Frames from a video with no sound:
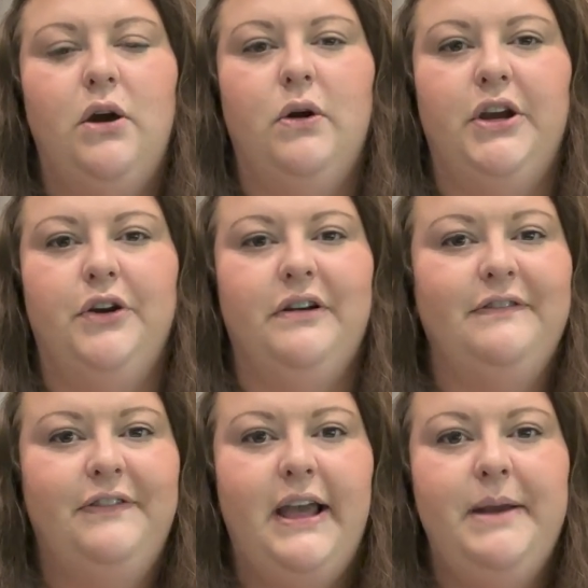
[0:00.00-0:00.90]
or you're
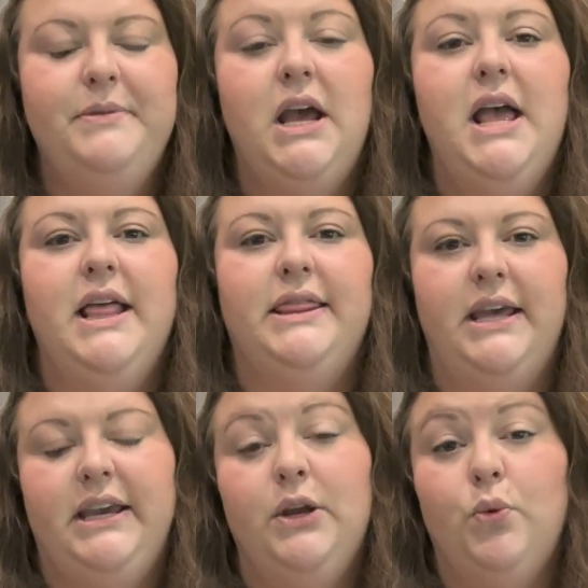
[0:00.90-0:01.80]
inflamed,
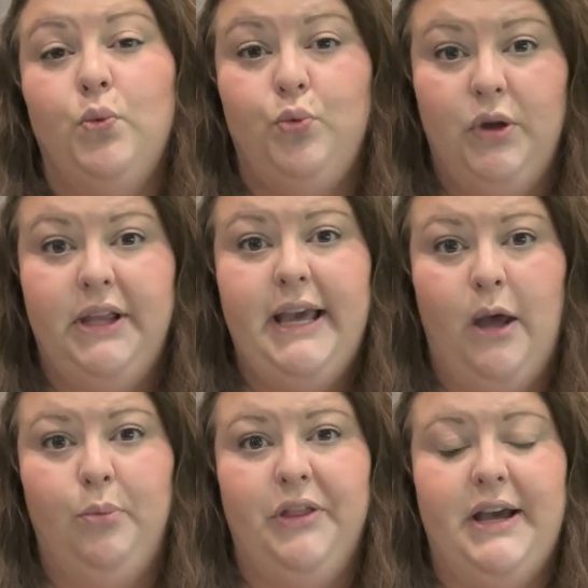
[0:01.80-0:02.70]
it can really
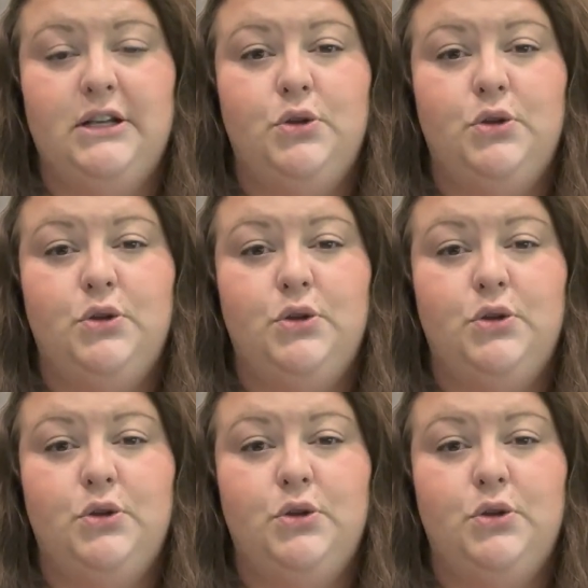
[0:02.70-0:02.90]
help with that.